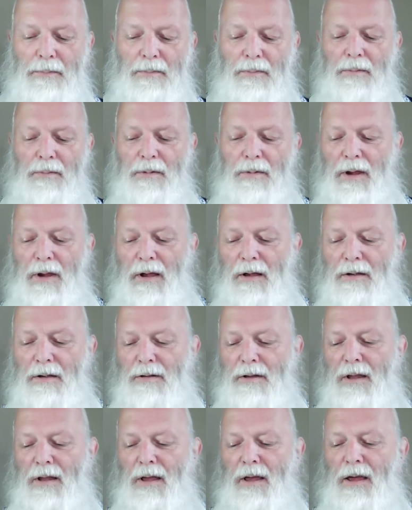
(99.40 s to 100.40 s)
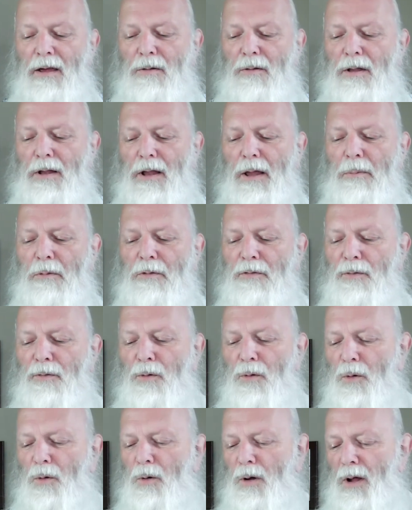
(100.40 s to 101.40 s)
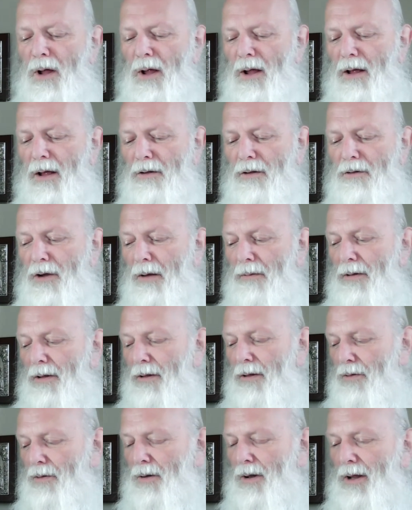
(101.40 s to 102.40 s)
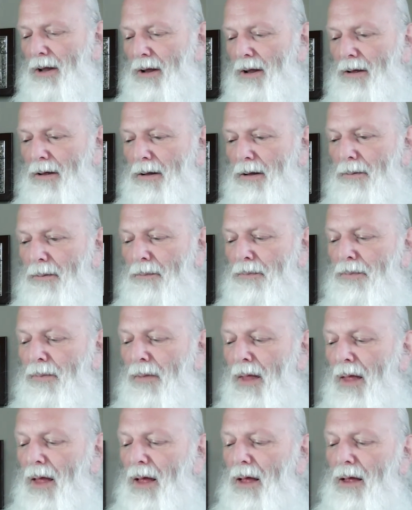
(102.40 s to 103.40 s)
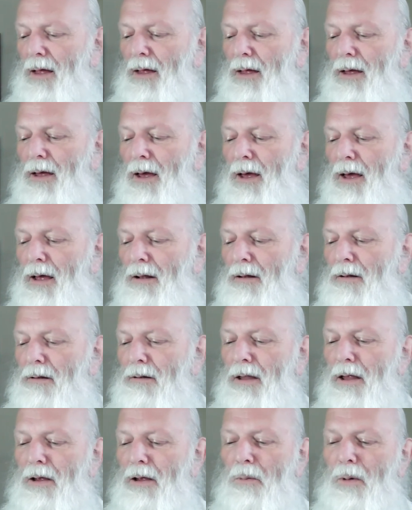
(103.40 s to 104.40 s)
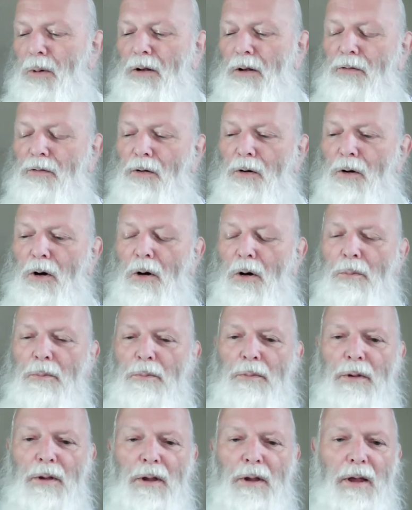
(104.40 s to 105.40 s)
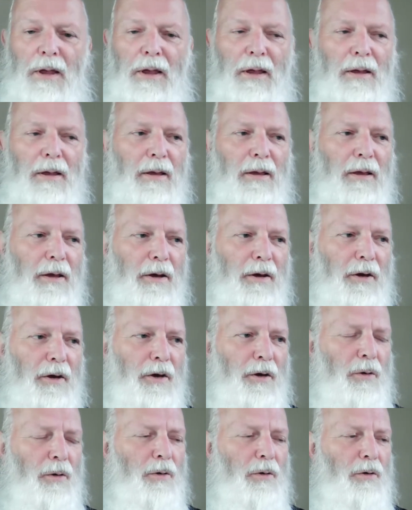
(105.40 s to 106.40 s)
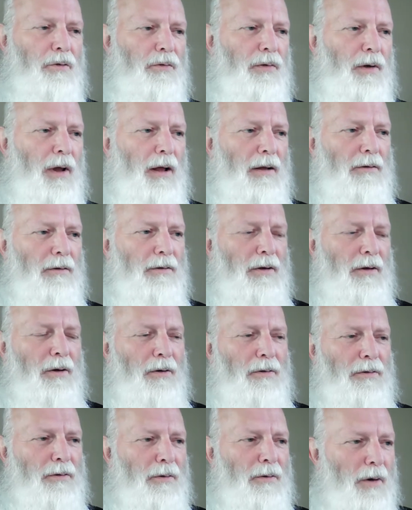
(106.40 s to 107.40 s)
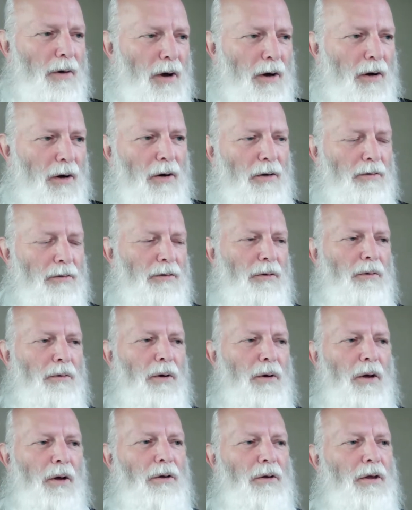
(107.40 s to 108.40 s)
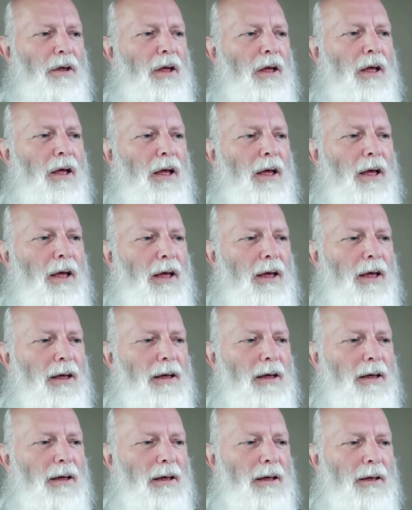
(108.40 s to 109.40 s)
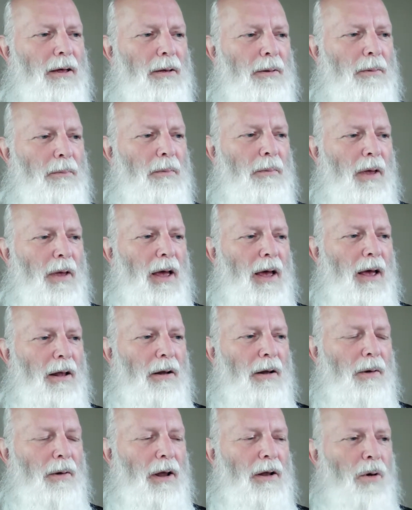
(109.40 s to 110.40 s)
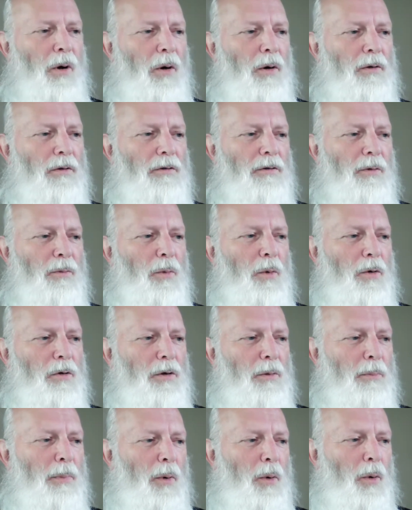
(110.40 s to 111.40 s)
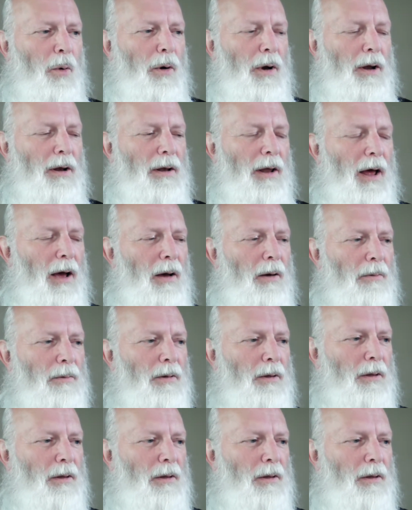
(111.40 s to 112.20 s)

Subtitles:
Yesterday or the day before, I was traveling through Lincoln, and it went from huge floods across the road and great torrents of water pouring down